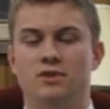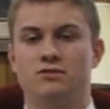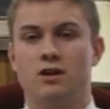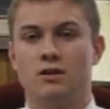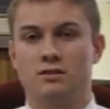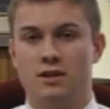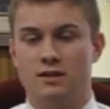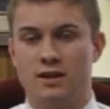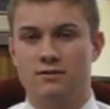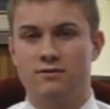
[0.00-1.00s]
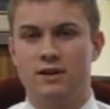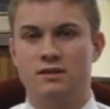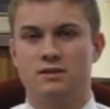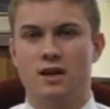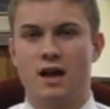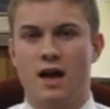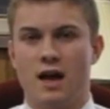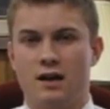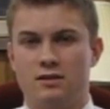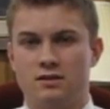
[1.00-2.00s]
the trials that they face
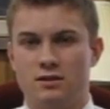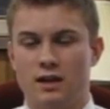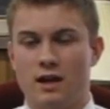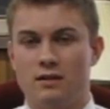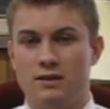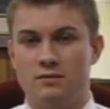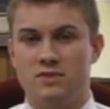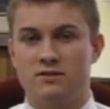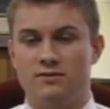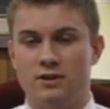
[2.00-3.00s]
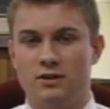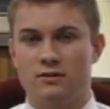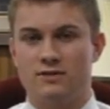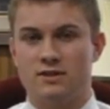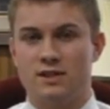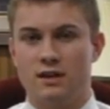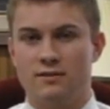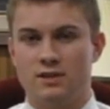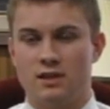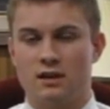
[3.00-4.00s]
and to allow them to feel of the
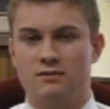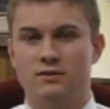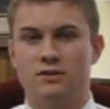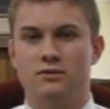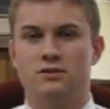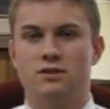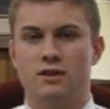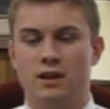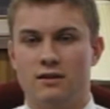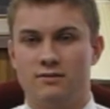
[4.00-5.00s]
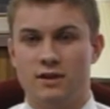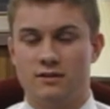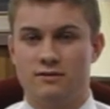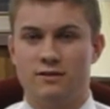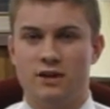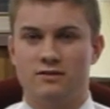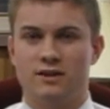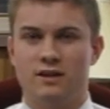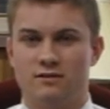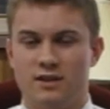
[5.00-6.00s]
Savior's love and also the love that their Father in
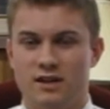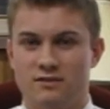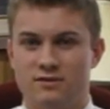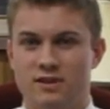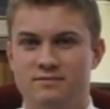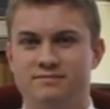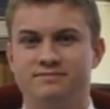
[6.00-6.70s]
Heaven has for them.